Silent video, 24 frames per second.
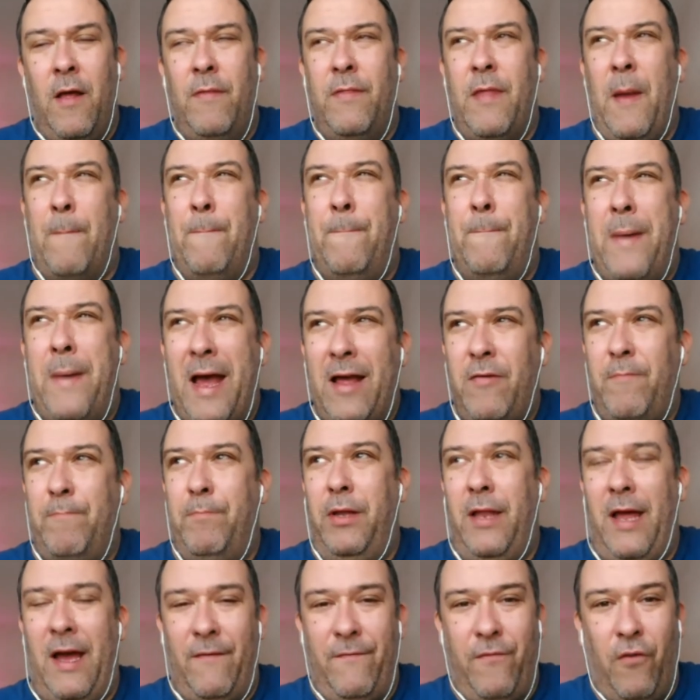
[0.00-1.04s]
the best
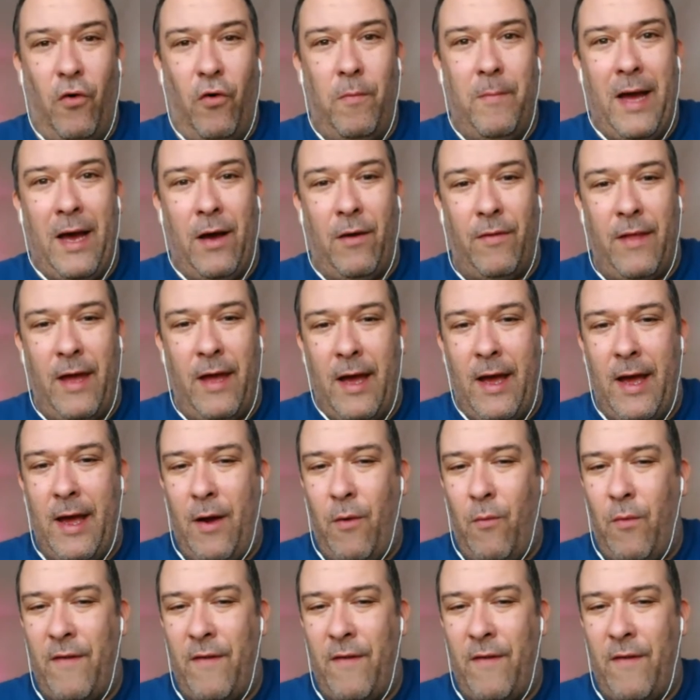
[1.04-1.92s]
platform out there,